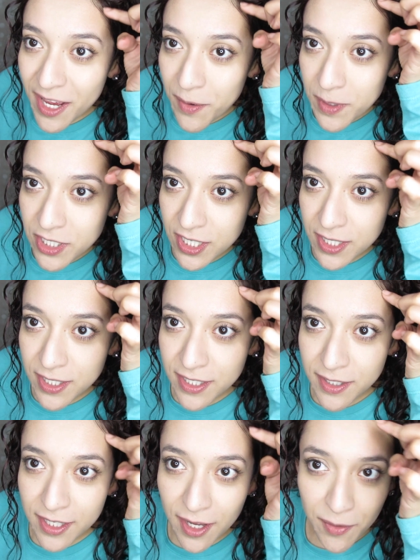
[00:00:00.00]
which
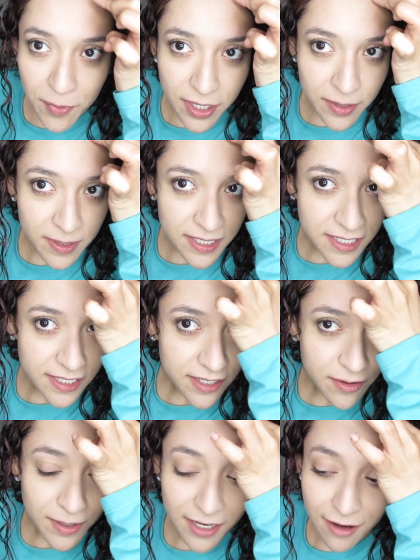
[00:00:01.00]
is what you can see
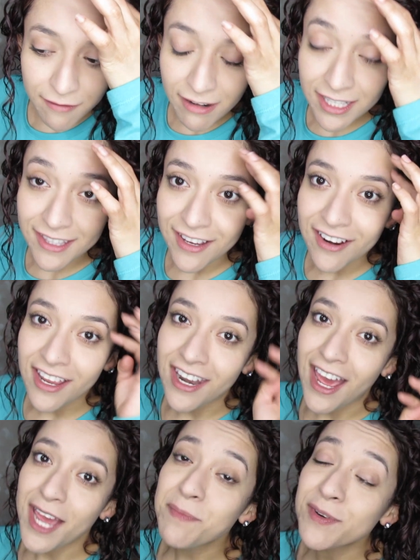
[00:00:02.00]
going on right there, and
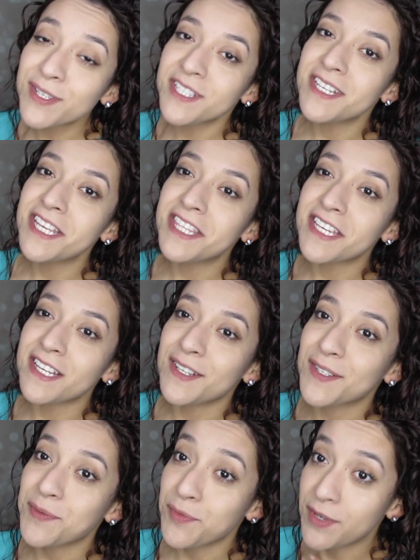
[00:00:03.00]
I personally think it
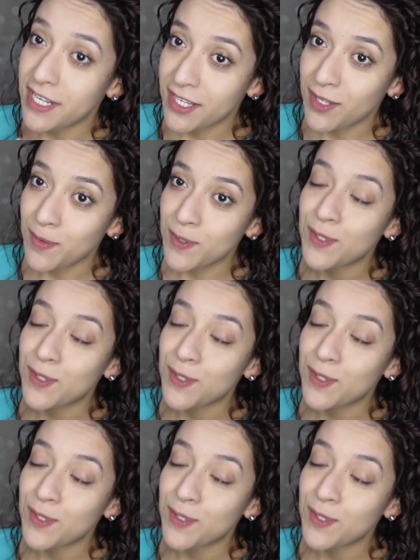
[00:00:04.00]
looks really cute.